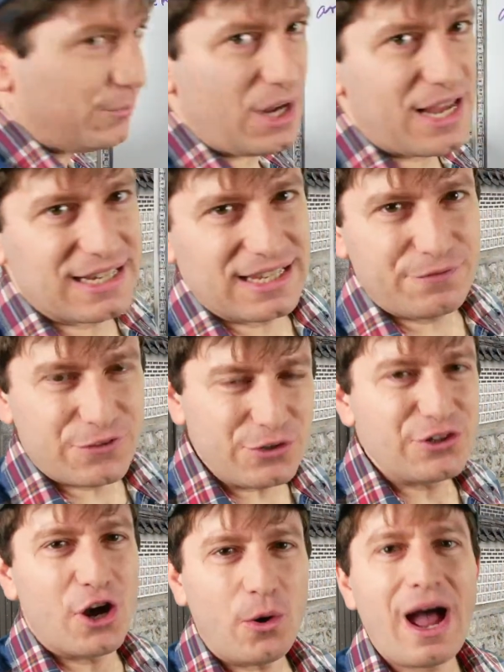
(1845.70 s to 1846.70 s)
But if you
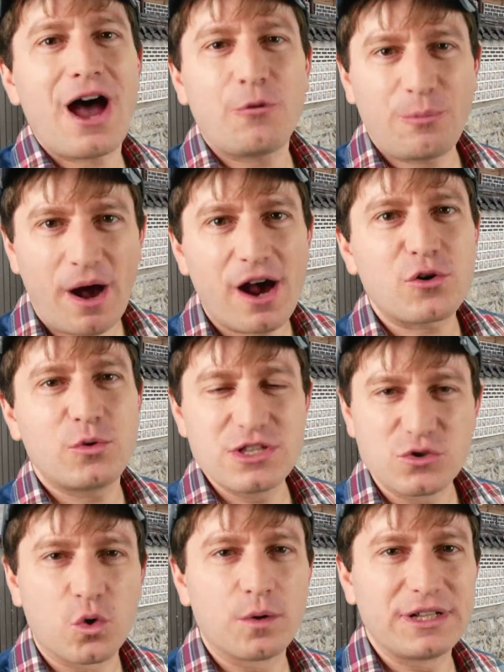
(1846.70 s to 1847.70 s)
know how paru is
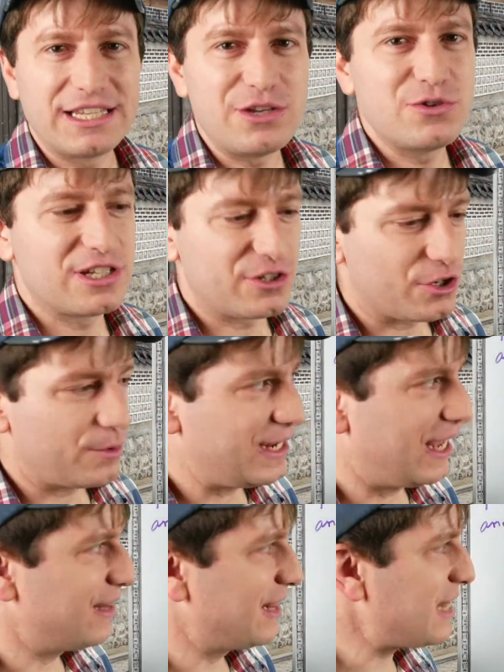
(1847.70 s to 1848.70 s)
normally used in
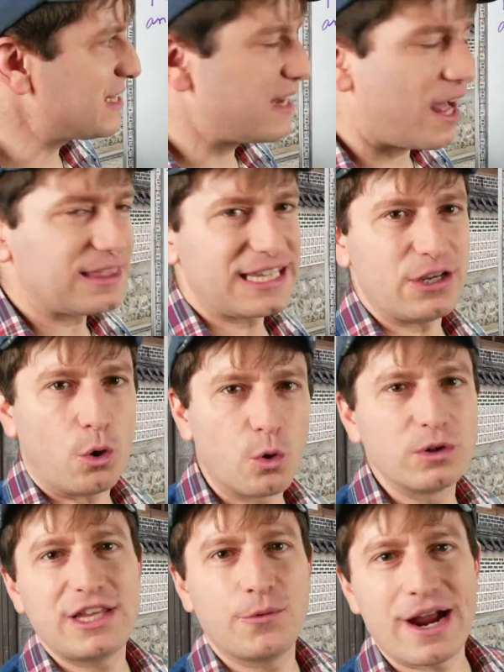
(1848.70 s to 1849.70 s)
Korean, that's not the
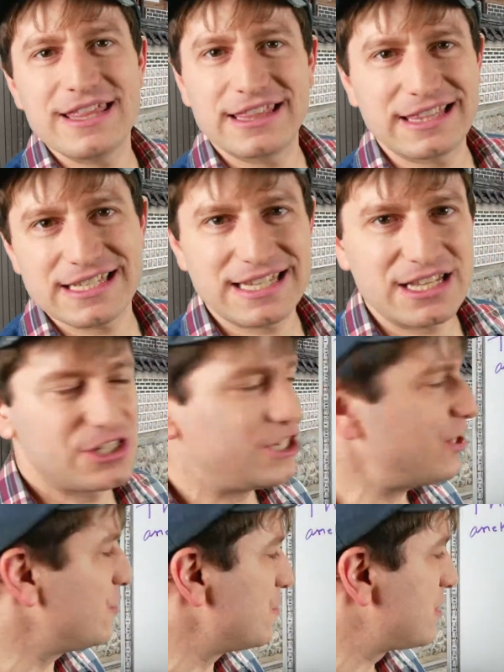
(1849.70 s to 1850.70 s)
only way that this gets
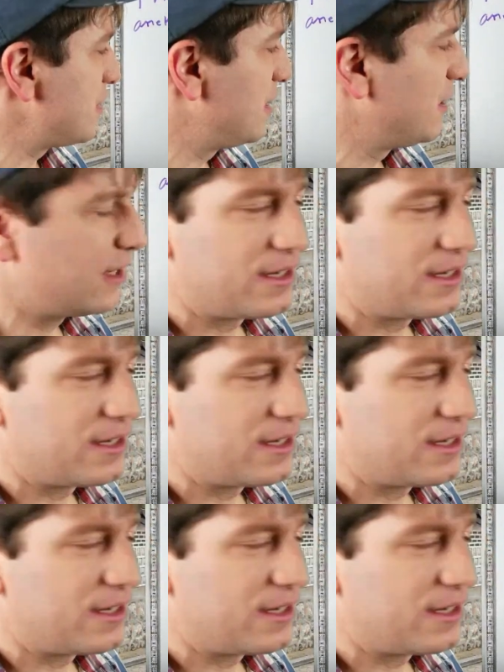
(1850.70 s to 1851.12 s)
used.